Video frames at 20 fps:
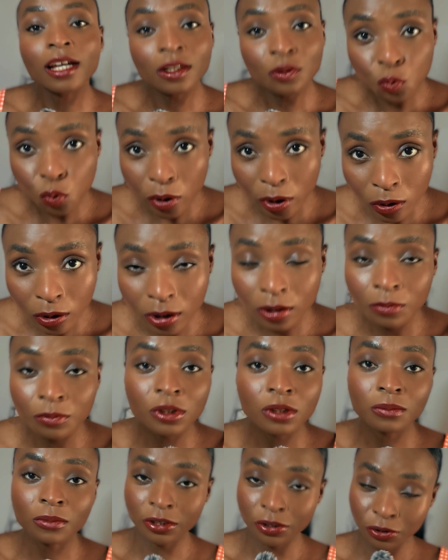and welcome
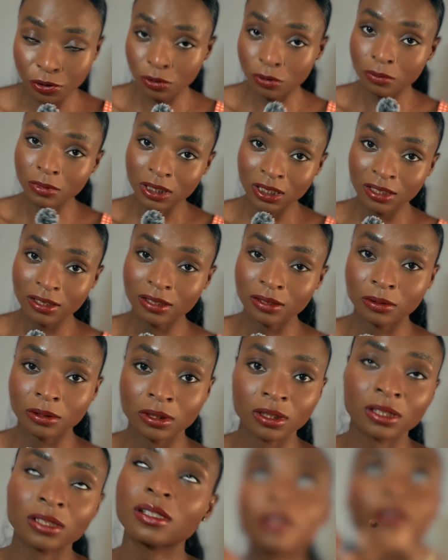to my short mini
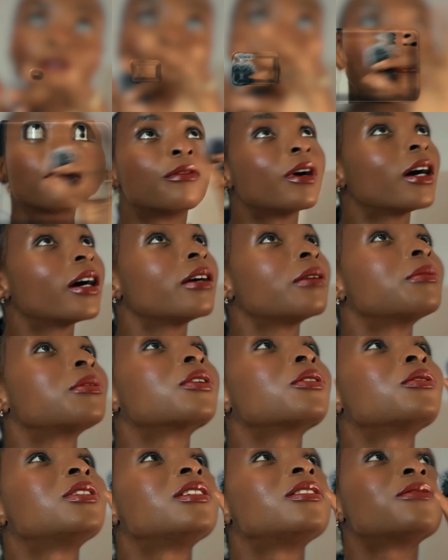series, Vibe
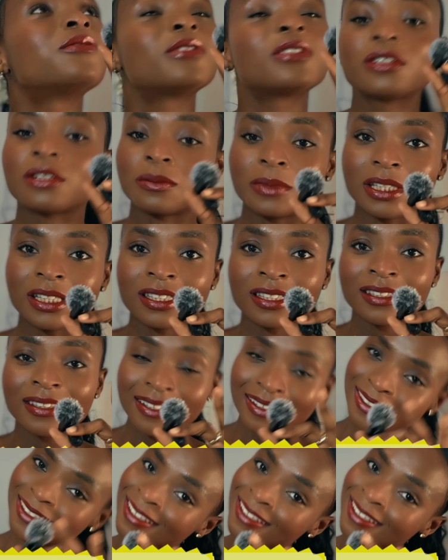Coding for Dummies.